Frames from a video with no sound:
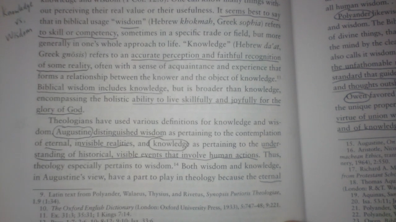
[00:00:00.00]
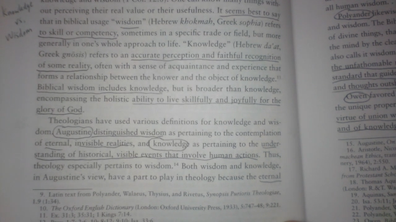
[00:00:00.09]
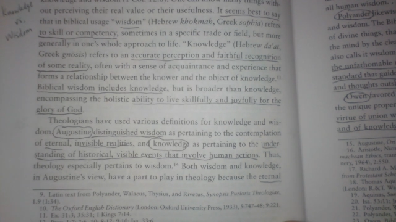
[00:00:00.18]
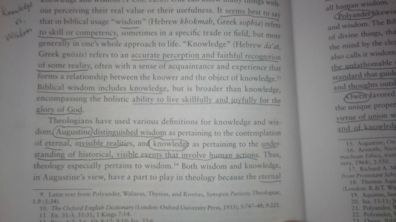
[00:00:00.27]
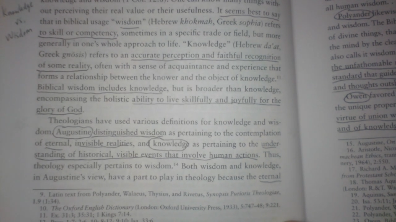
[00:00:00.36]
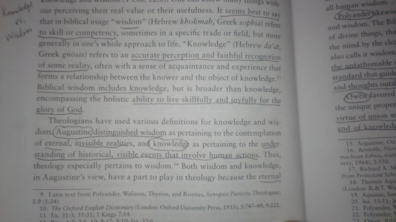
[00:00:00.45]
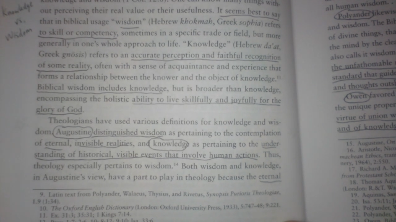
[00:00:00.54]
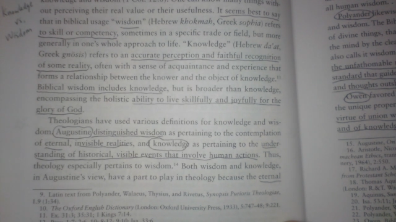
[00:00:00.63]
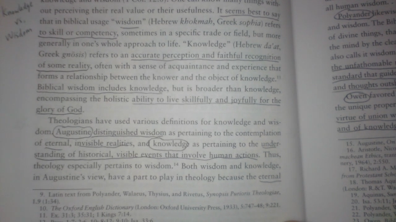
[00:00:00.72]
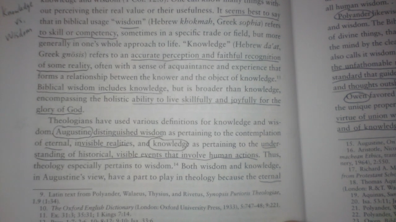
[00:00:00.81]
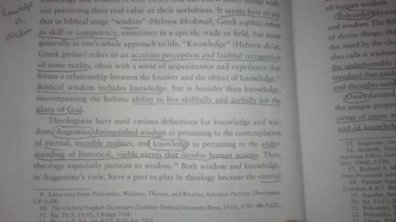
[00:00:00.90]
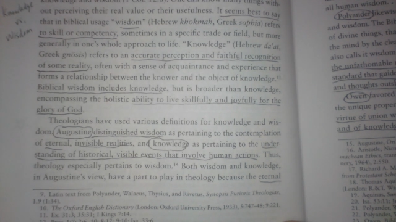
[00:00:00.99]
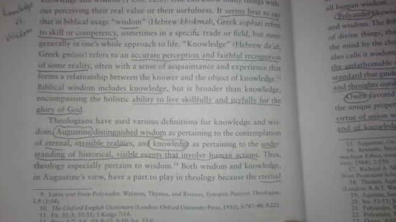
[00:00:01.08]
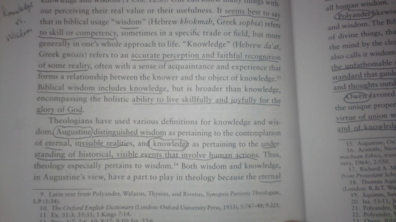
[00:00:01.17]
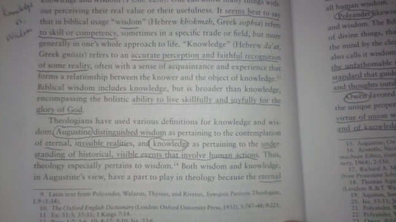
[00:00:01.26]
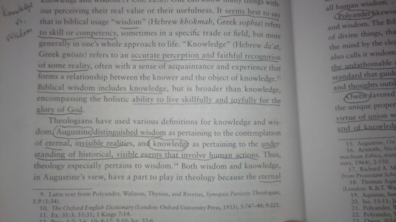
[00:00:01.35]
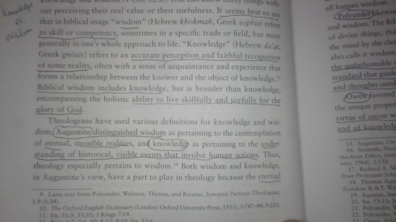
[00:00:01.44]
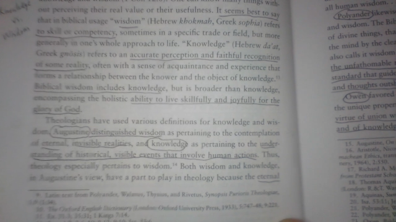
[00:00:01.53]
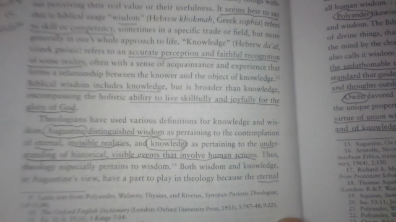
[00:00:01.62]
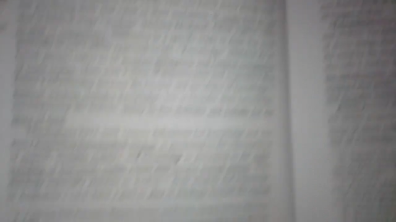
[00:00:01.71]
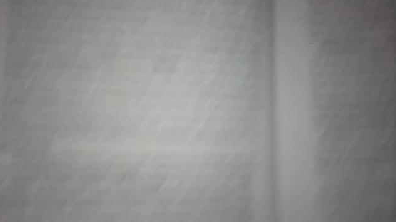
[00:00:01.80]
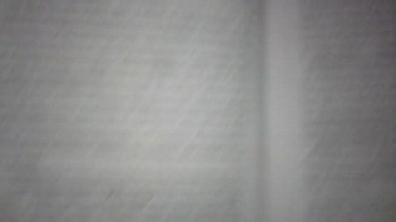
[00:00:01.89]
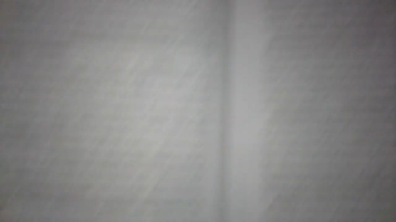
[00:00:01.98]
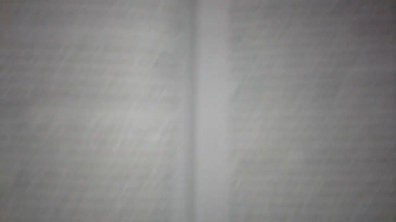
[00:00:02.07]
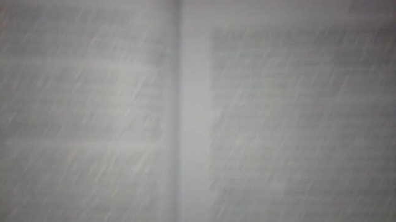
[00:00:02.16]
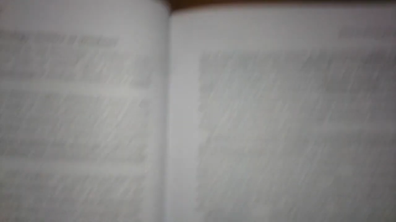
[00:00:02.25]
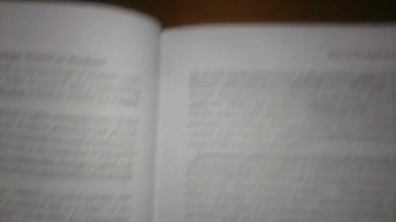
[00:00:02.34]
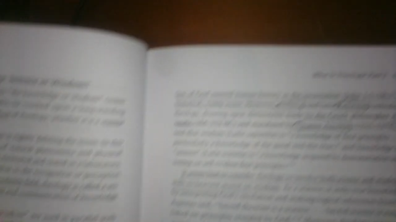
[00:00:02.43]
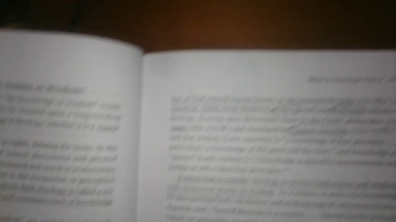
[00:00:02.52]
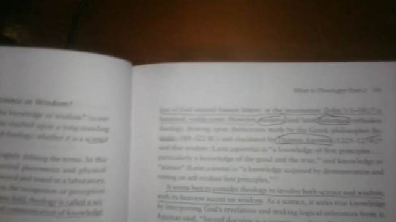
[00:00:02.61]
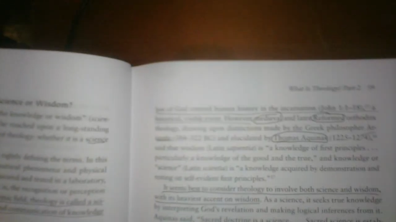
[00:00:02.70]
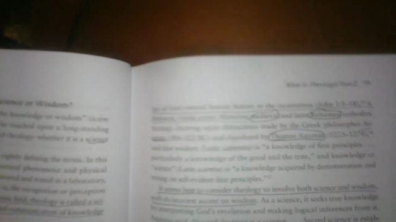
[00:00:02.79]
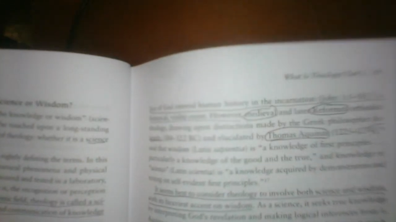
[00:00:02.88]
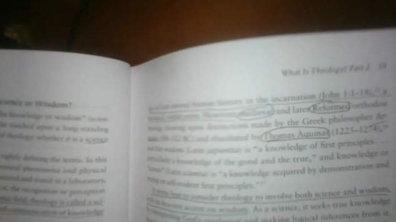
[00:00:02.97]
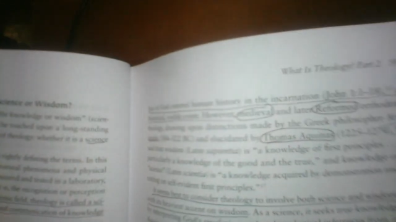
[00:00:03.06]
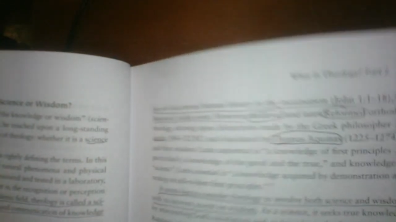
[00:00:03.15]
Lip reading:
(no speaker visible)